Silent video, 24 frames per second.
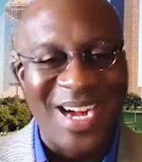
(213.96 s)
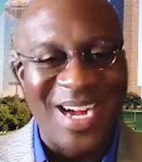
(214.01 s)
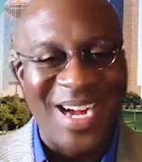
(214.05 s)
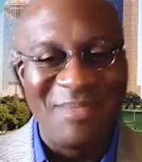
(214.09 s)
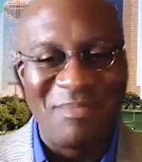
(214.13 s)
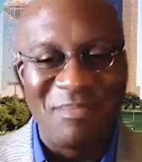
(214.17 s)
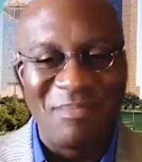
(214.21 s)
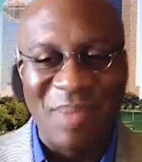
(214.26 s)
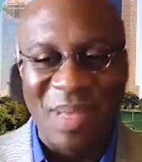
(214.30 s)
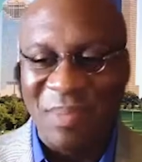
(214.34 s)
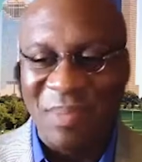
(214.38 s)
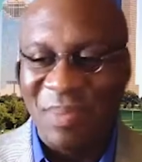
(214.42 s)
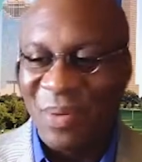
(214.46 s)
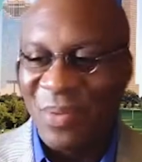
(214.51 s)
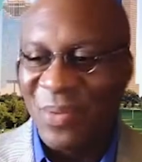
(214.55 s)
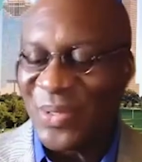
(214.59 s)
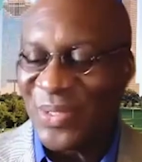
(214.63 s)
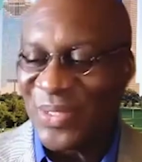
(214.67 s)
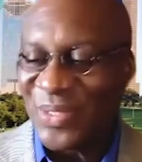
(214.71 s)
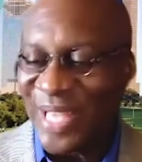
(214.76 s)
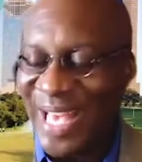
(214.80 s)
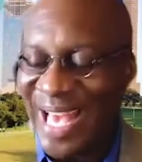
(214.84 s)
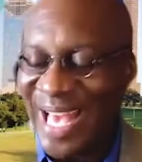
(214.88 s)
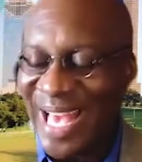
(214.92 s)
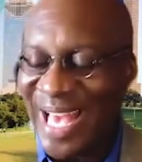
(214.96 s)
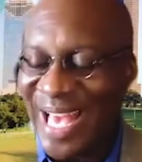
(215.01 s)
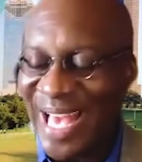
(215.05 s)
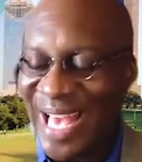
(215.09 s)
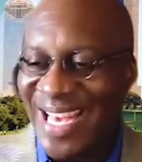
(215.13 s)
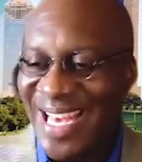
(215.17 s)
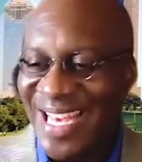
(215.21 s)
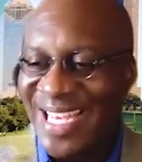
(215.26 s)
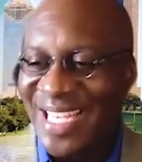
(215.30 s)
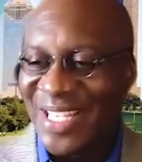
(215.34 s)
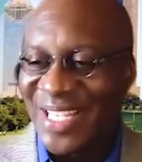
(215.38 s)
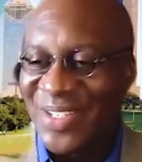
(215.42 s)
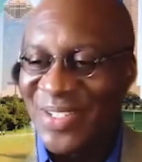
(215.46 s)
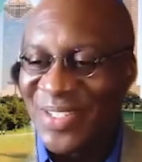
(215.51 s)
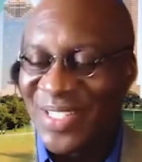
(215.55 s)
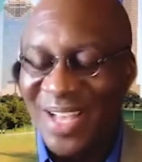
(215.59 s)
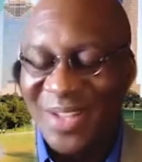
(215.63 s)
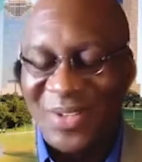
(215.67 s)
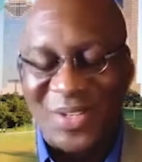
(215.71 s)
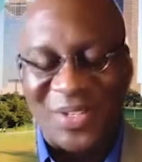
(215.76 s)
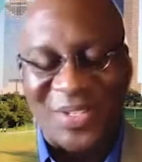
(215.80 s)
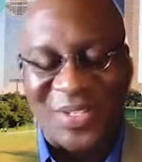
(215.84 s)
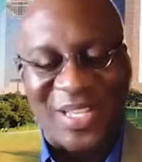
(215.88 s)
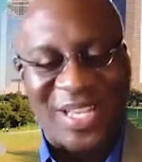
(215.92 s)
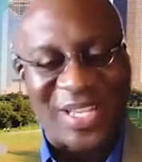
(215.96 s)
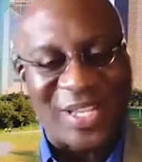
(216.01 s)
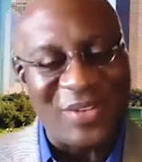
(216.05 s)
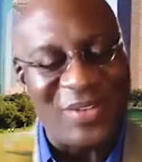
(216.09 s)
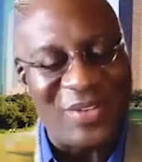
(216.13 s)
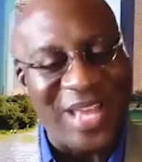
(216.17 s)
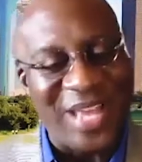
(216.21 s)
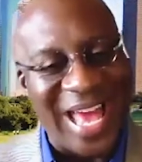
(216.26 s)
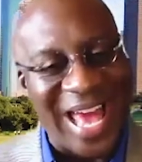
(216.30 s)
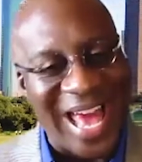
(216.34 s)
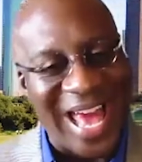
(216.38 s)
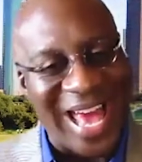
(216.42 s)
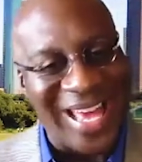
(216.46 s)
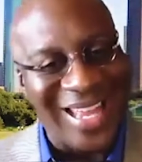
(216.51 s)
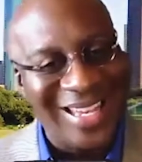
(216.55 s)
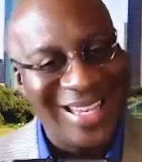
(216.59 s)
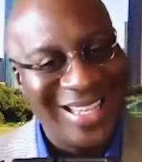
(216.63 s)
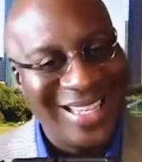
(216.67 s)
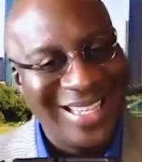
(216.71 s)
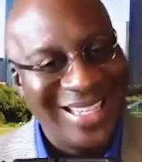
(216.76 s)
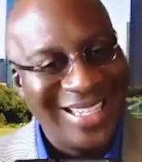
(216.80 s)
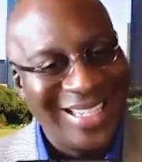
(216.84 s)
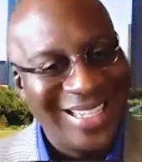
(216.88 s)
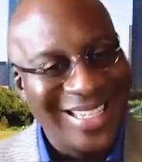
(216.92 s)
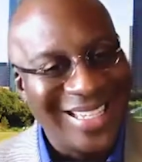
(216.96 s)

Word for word: people will say, you sound just like your dad. You